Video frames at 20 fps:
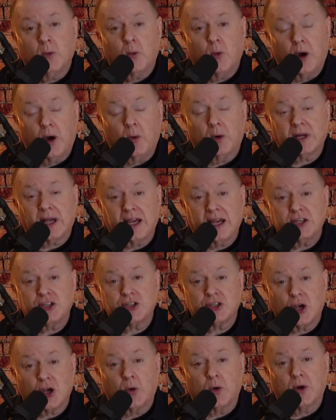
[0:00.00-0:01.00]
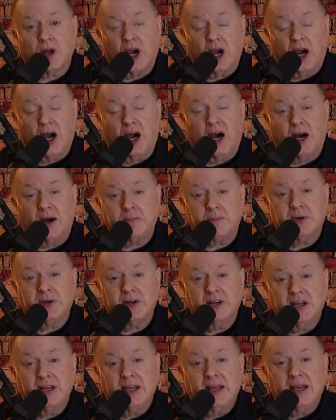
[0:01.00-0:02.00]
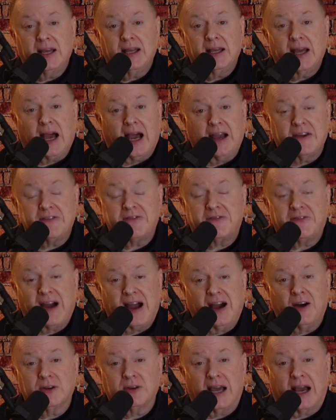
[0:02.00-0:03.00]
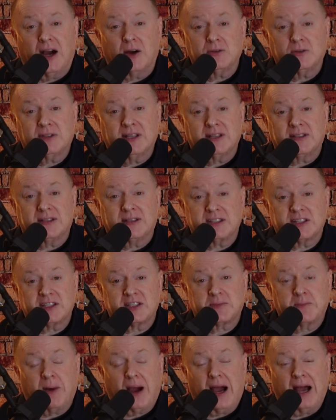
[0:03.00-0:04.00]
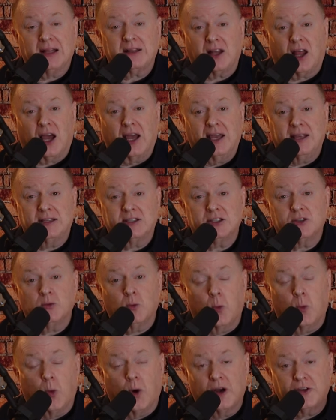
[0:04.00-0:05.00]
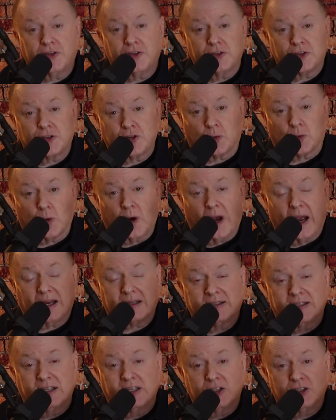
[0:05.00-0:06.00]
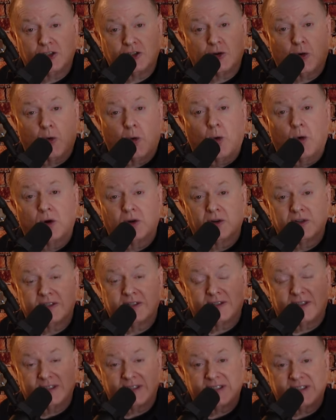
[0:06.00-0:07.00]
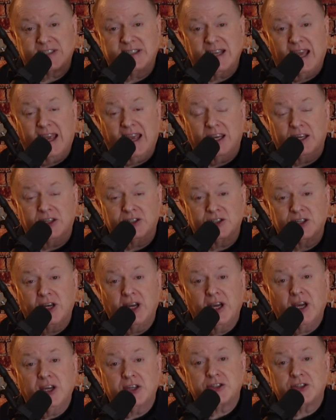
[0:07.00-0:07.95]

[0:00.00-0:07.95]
Well, when I showed up, I found out that the spotlight wasn't directed towards the stage.